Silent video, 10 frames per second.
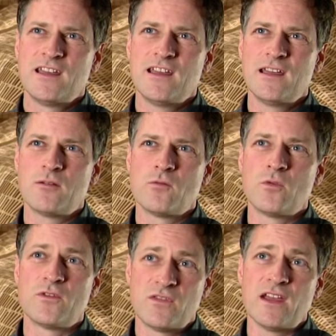it
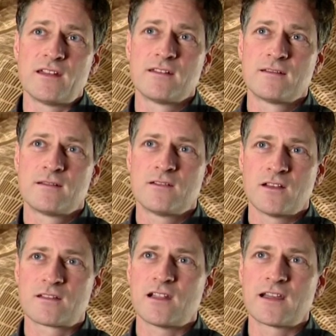would fit,
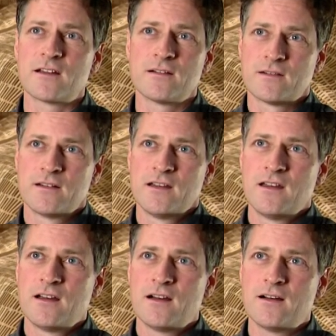just like a
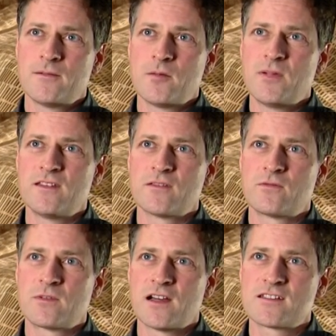piece
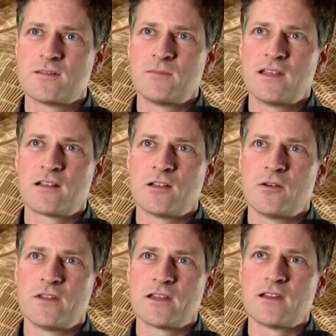of custom-made
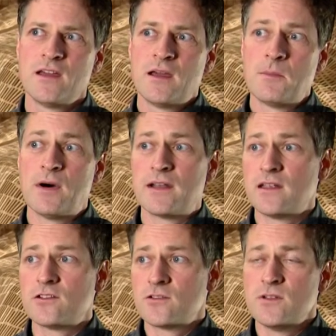clothing. But
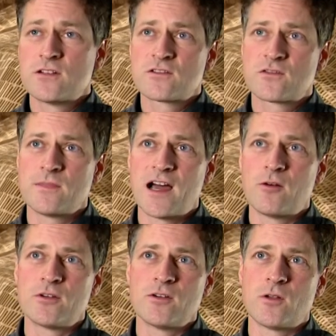in 2 years from now, it
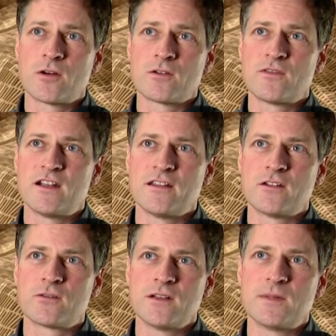would no longer fit on the
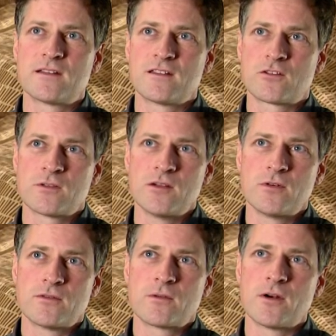tree because the tree would
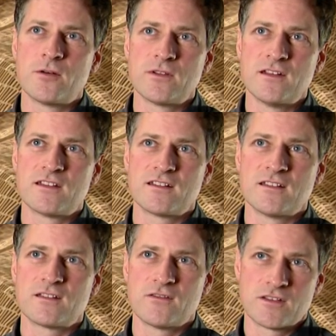have grown the
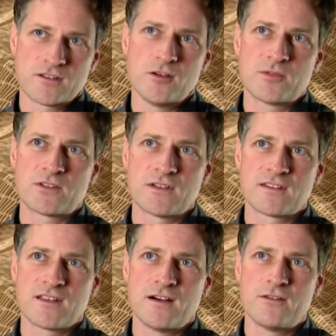distance of the sculpture
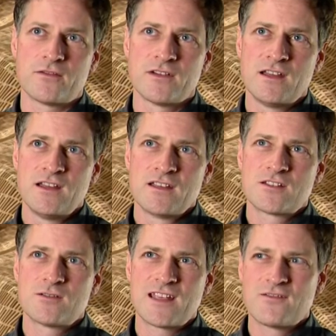itself. So
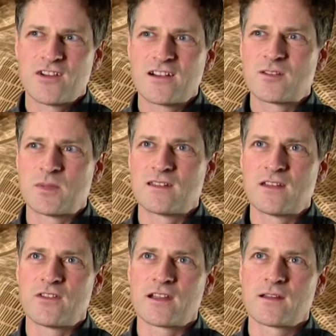it's that very
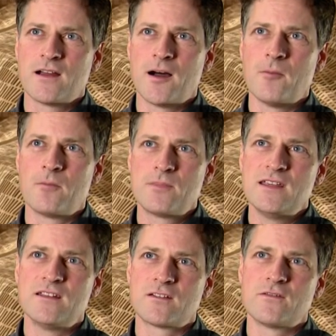specific
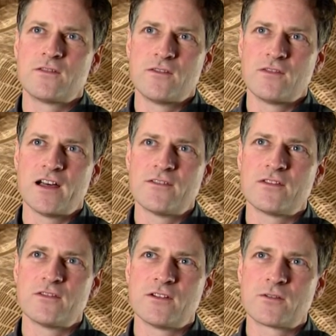piece of life
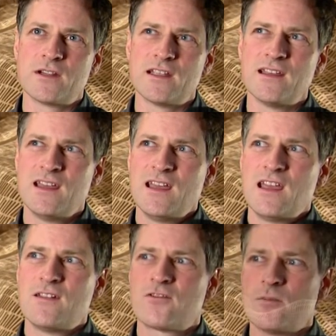of the tree.
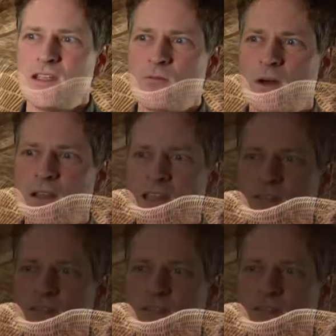And for me, what it gave